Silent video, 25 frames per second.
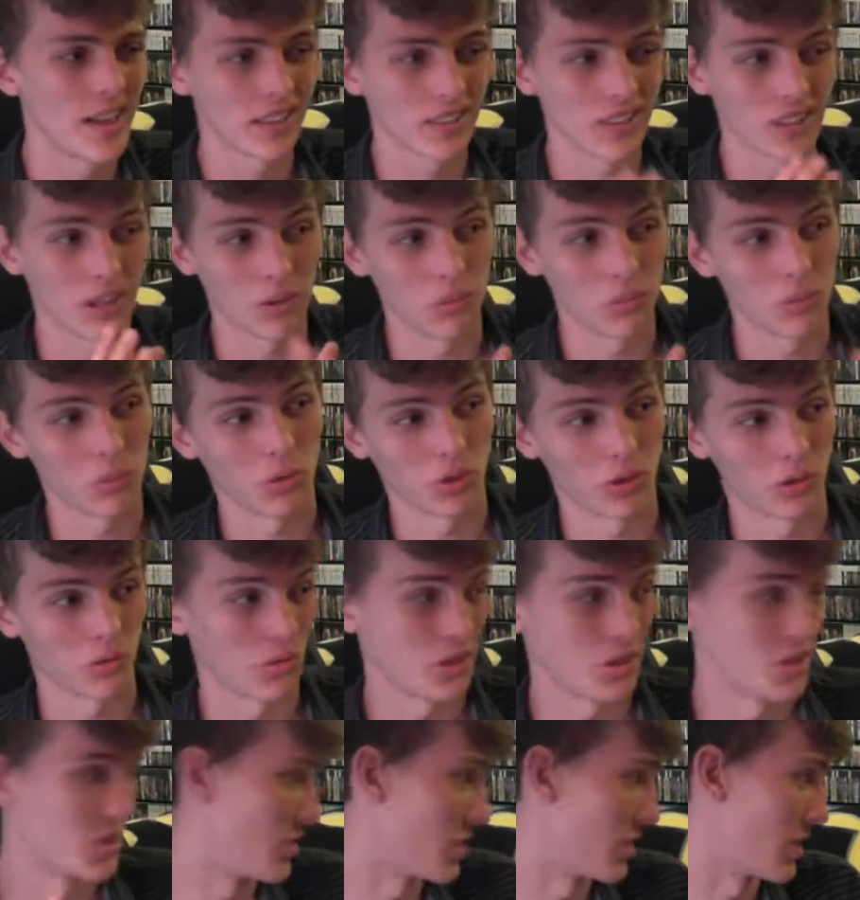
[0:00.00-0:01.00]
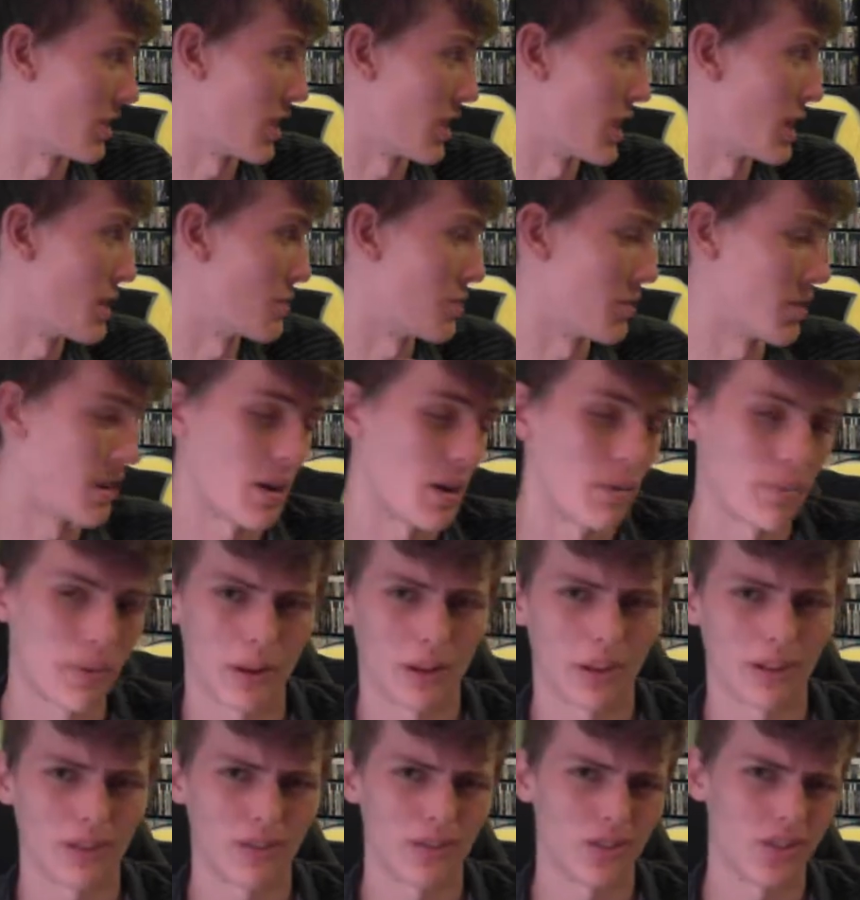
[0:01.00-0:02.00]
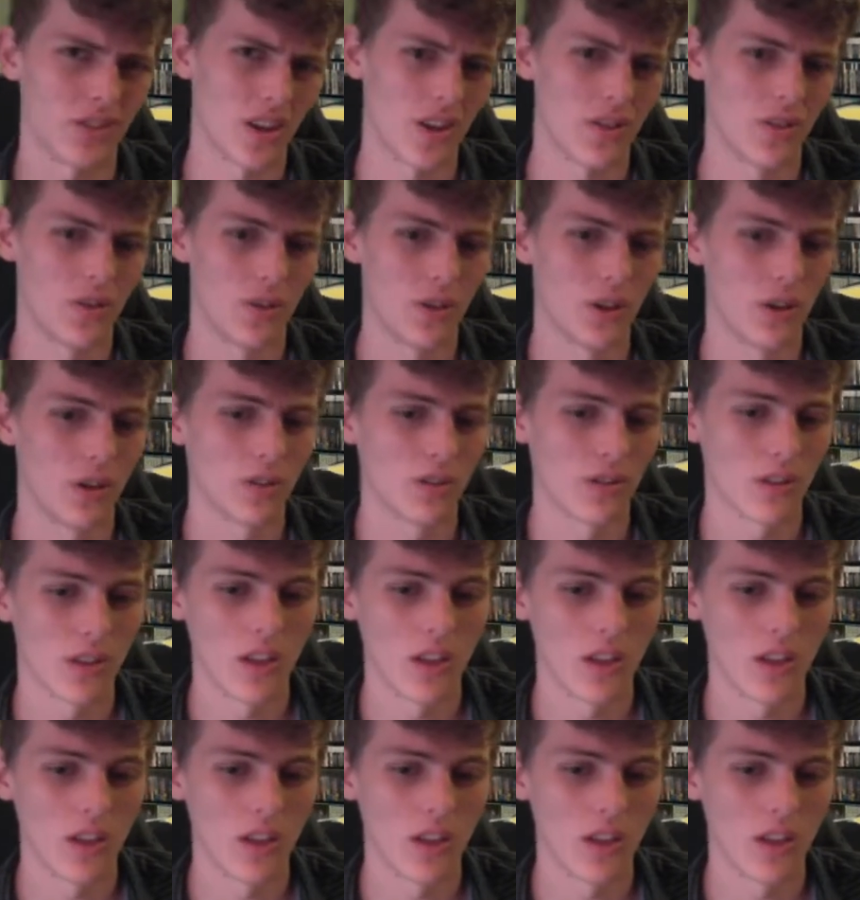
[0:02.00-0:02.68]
Game Boy original games, but I'll probably save those.